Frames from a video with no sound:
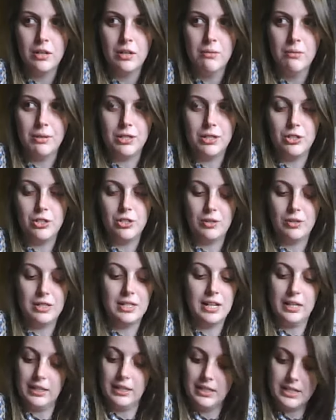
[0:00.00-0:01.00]
because you can
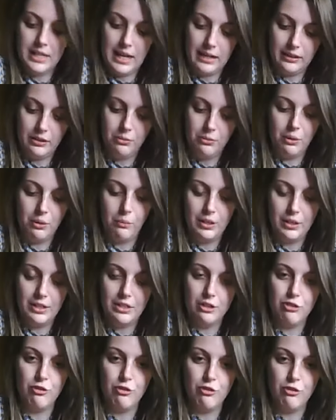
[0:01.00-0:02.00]
tell exactly where one
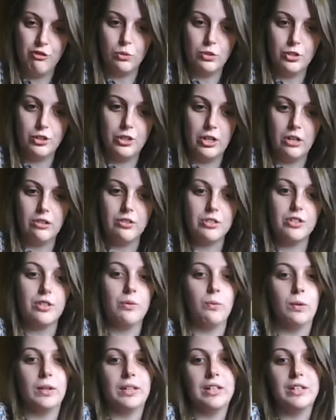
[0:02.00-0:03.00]
individual starts and
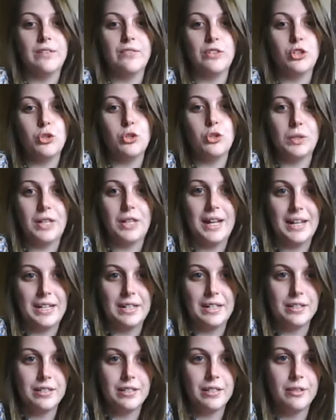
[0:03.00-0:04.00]
one individual
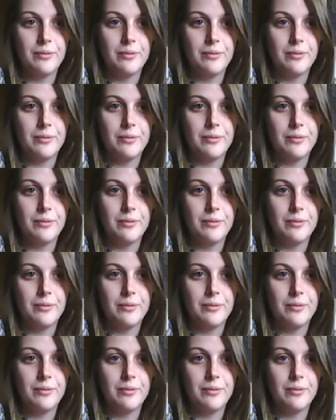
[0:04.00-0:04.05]
ends.